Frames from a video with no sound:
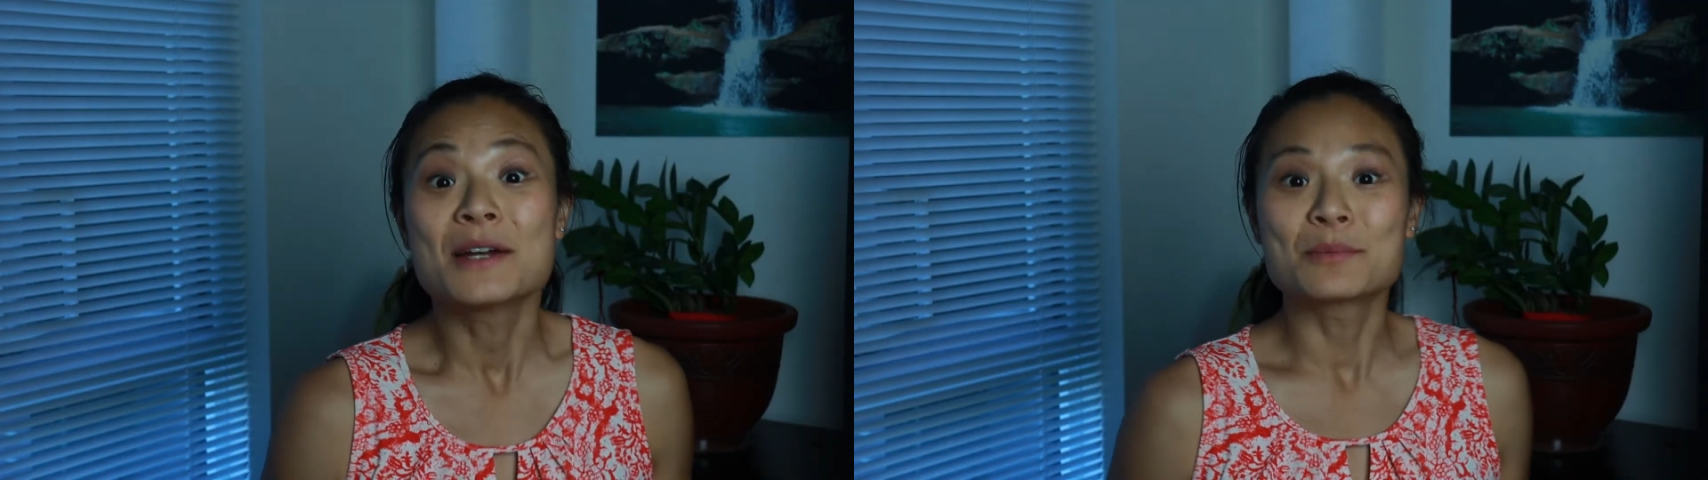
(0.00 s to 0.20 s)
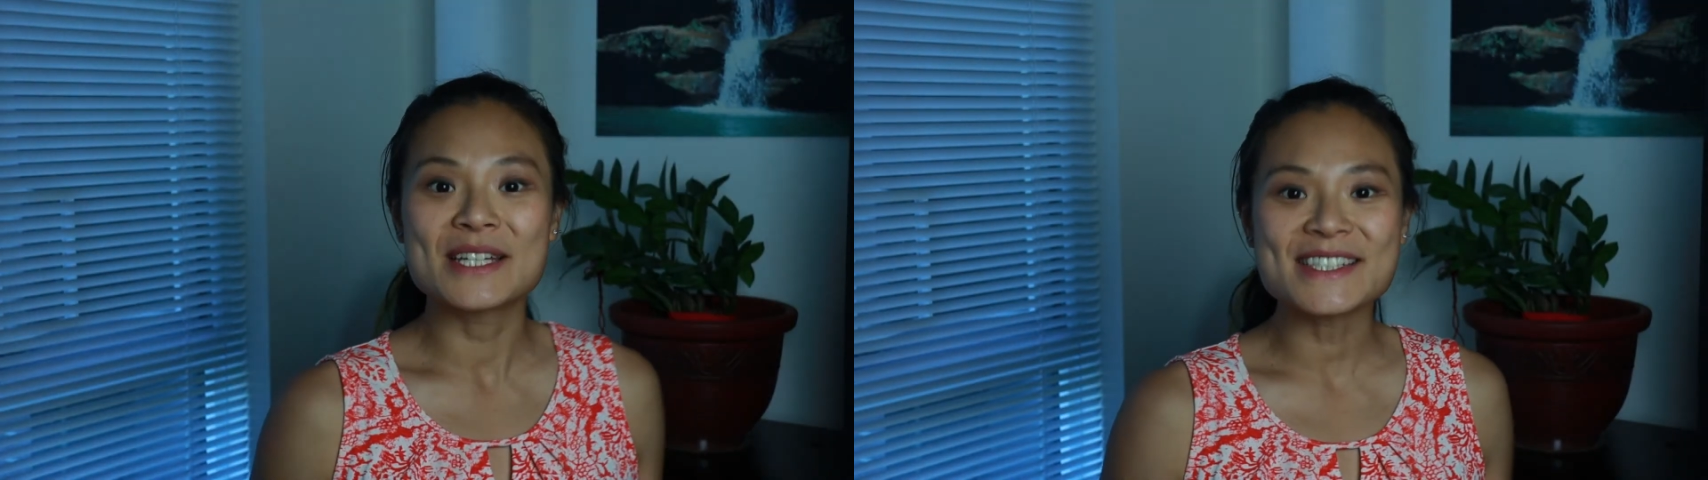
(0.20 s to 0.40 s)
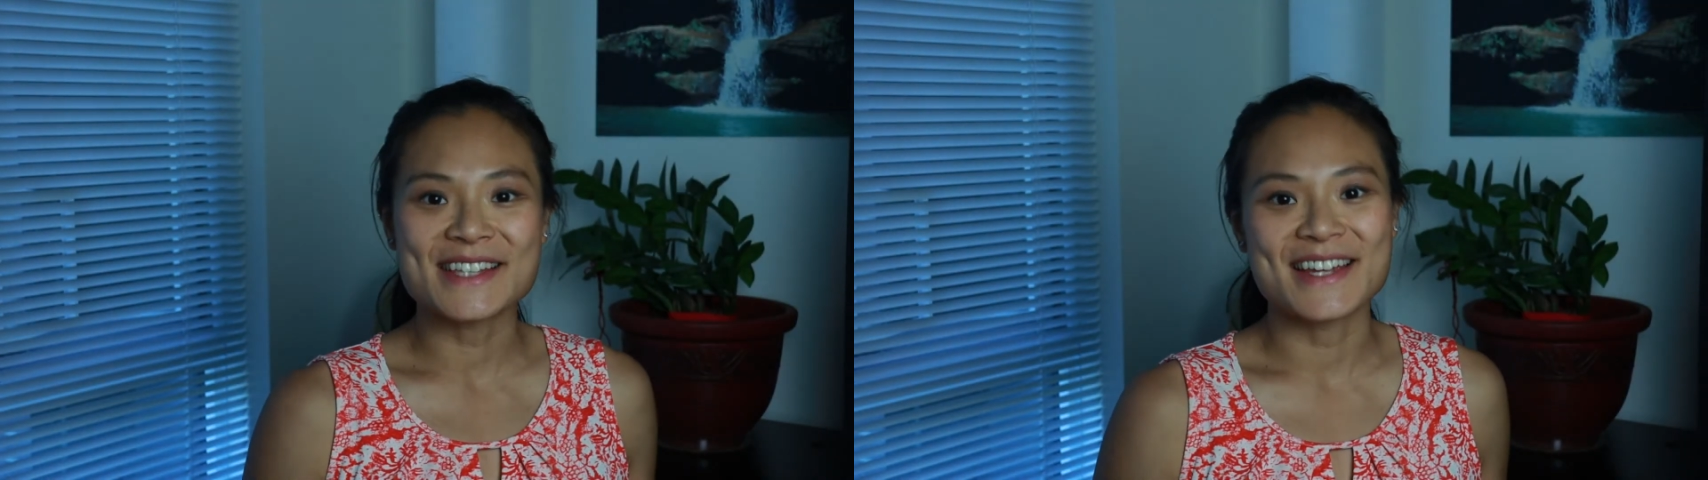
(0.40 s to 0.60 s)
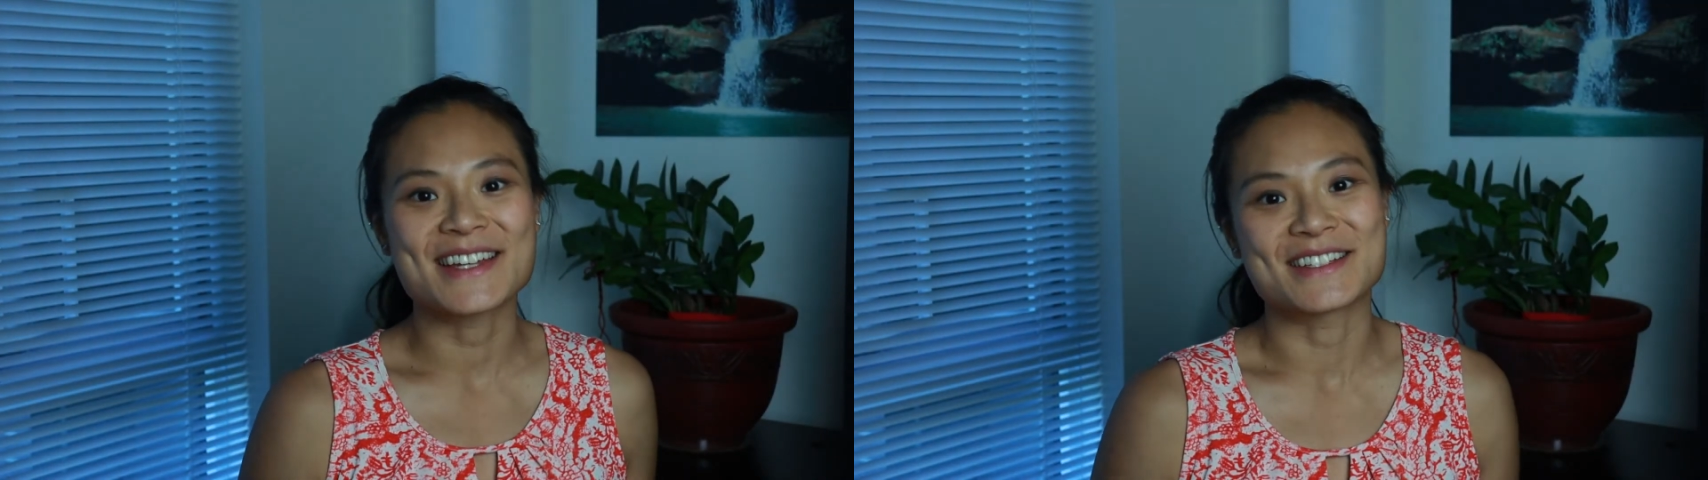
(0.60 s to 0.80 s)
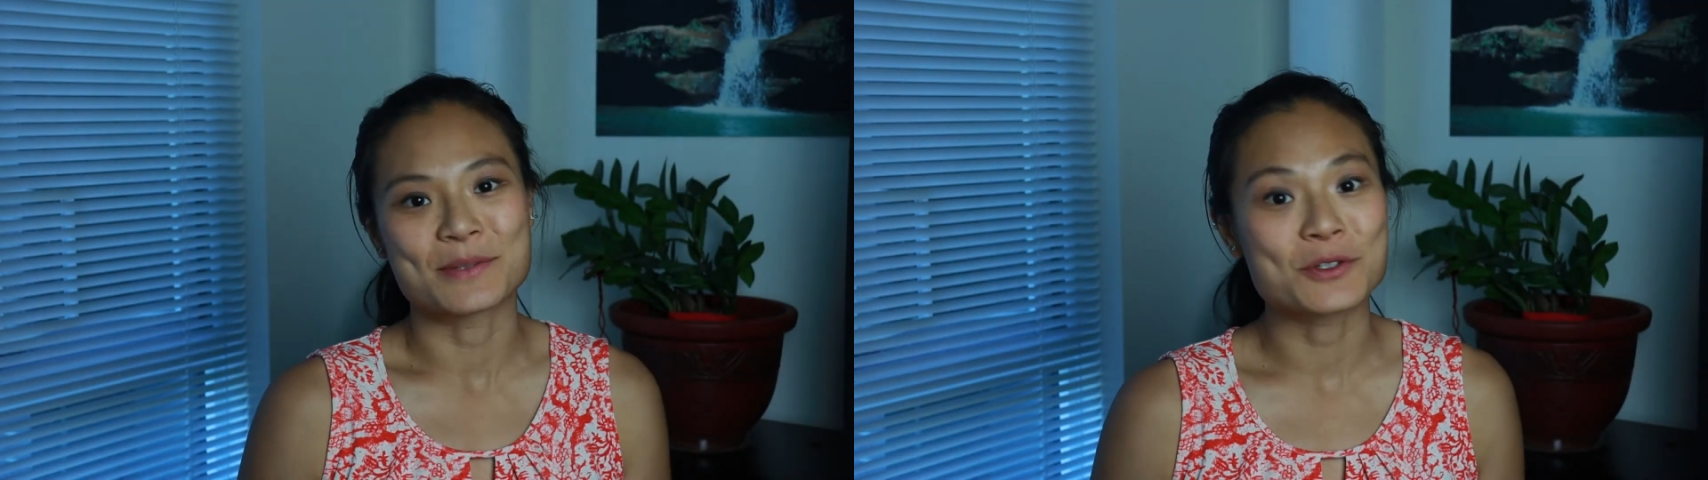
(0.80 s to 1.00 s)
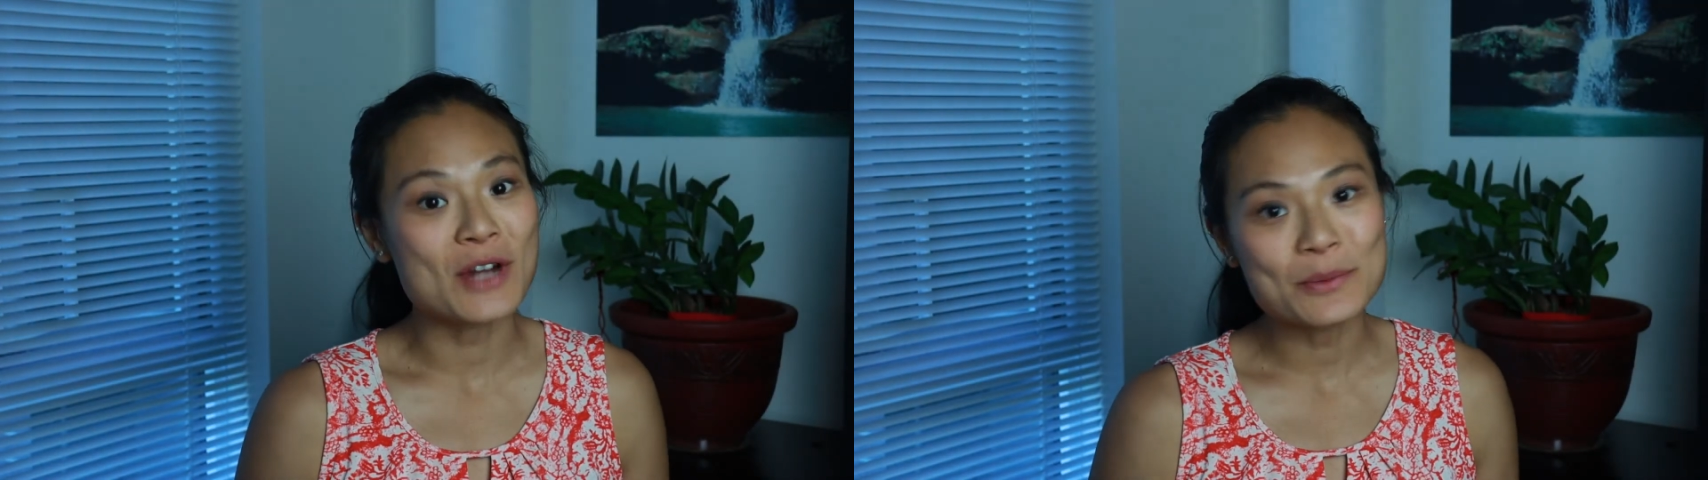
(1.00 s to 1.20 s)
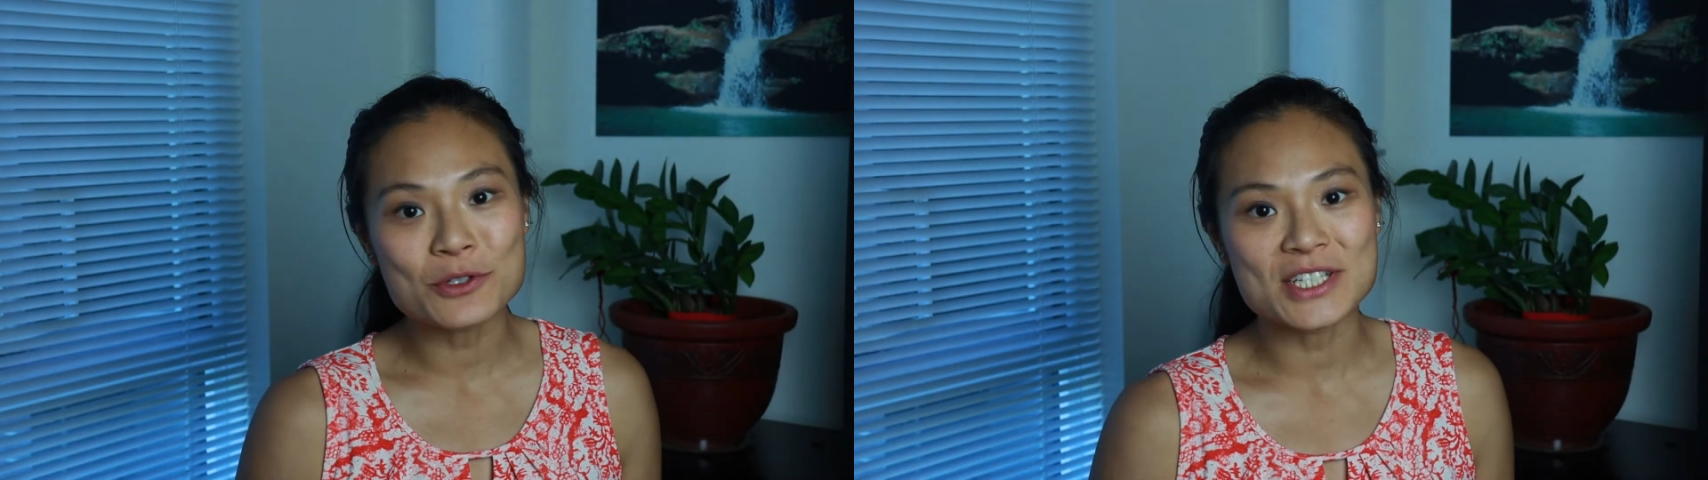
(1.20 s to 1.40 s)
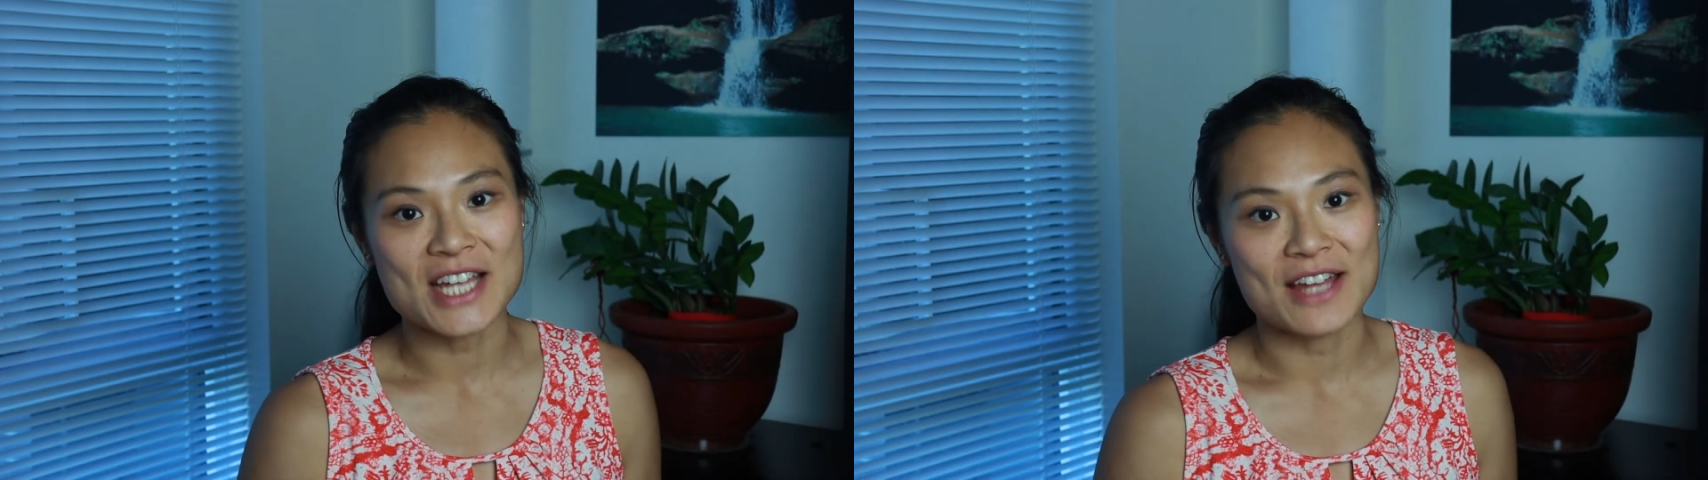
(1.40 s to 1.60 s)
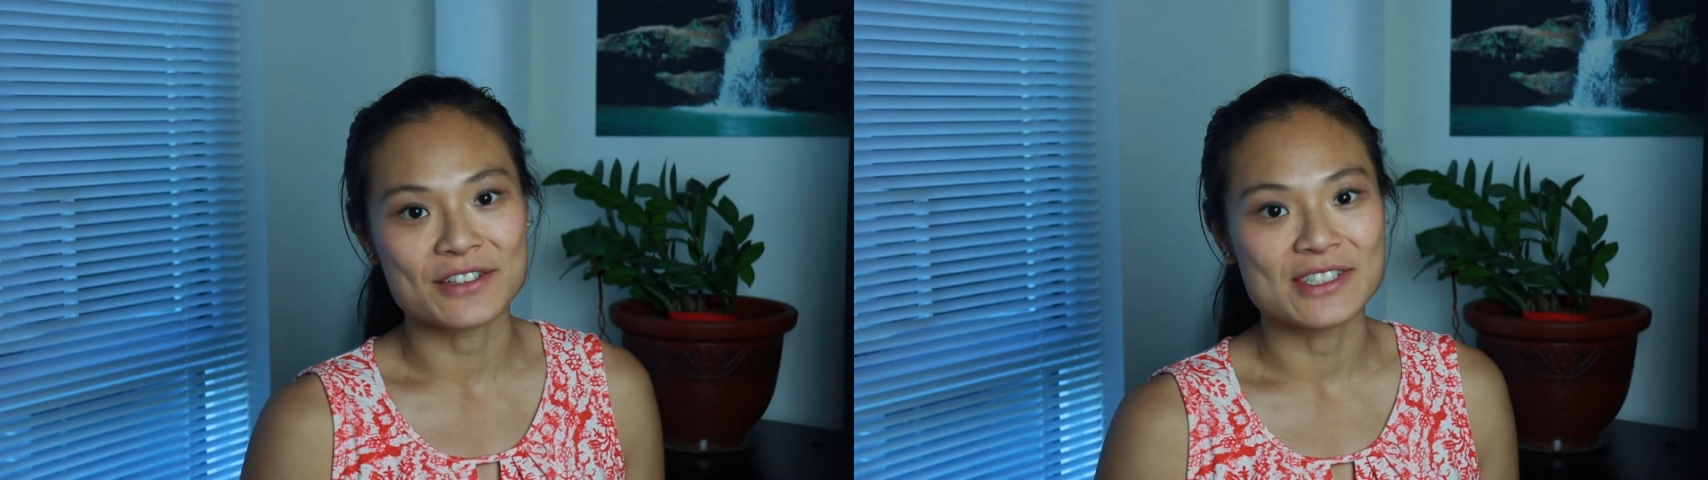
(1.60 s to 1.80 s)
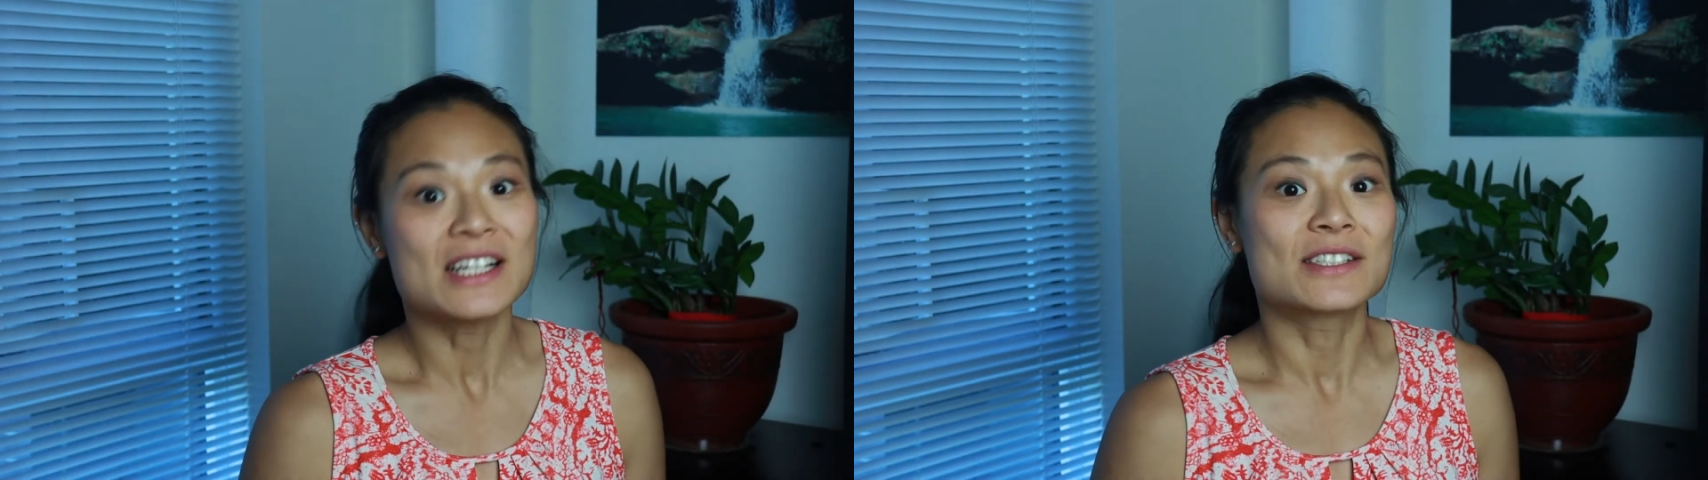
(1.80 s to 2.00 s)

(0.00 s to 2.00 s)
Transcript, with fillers: Please like and subscribe to our channel